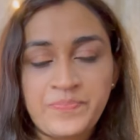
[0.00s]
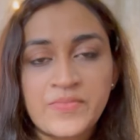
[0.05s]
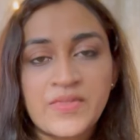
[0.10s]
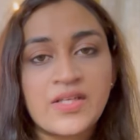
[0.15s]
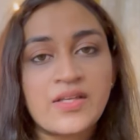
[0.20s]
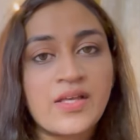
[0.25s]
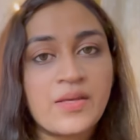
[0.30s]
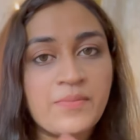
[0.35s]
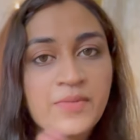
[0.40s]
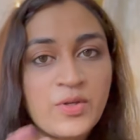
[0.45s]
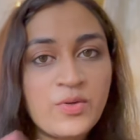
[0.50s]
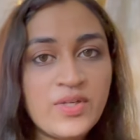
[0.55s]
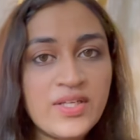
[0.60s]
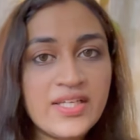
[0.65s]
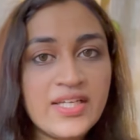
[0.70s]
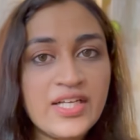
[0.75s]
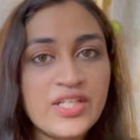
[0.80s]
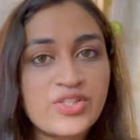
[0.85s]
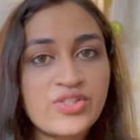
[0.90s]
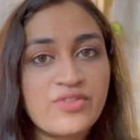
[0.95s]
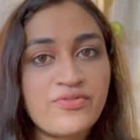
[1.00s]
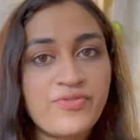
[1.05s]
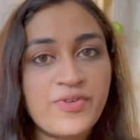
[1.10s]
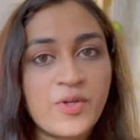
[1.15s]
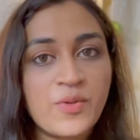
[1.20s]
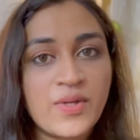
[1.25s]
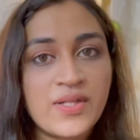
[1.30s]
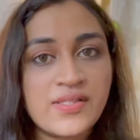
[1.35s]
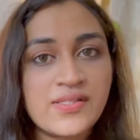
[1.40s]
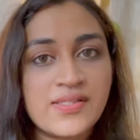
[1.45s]
Communication
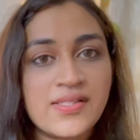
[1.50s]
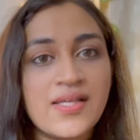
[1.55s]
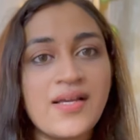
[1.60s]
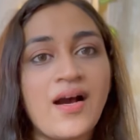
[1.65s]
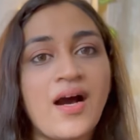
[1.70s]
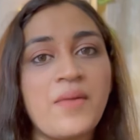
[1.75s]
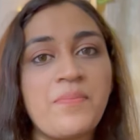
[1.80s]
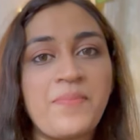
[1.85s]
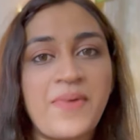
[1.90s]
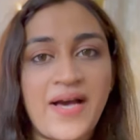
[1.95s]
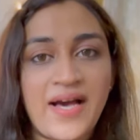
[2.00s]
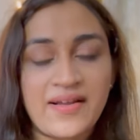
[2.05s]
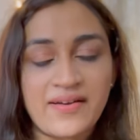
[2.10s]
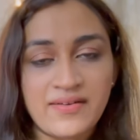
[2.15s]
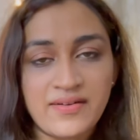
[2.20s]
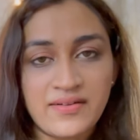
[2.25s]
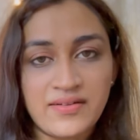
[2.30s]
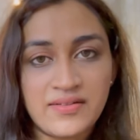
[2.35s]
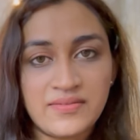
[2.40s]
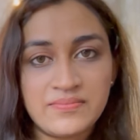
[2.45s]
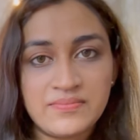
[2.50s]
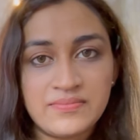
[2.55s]
fluency are parallel.